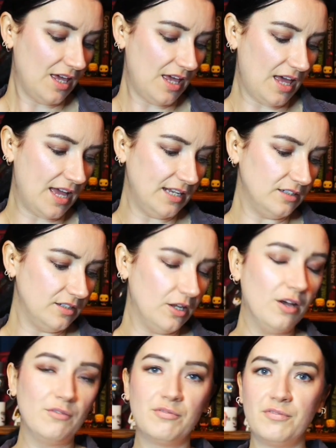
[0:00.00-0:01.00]
I
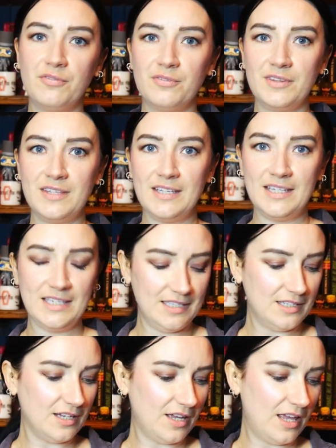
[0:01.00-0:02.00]
love
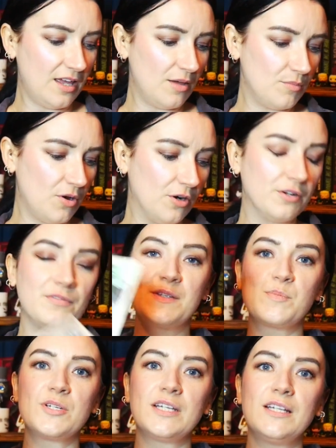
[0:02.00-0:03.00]
the art of this
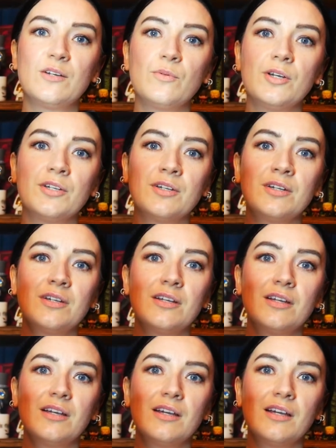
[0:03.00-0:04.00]
particular one.
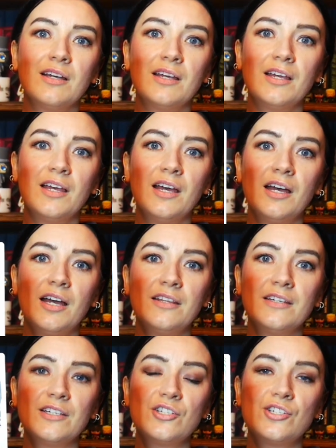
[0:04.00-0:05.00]
I
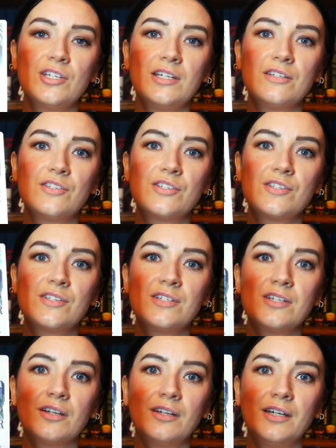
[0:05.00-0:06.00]
think she is
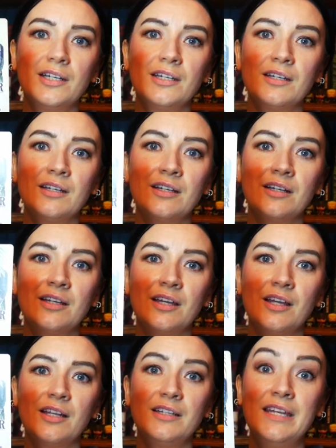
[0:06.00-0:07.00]
stunning.
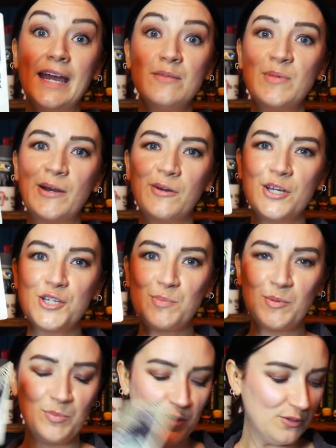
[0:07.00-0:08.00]
Nightmarish,
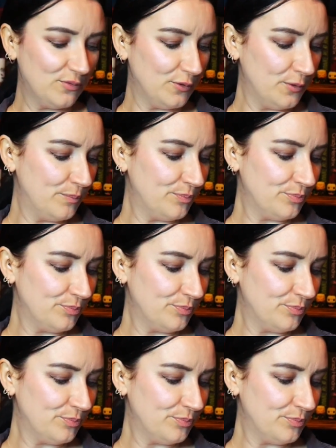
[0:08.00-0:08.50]
but beautiful.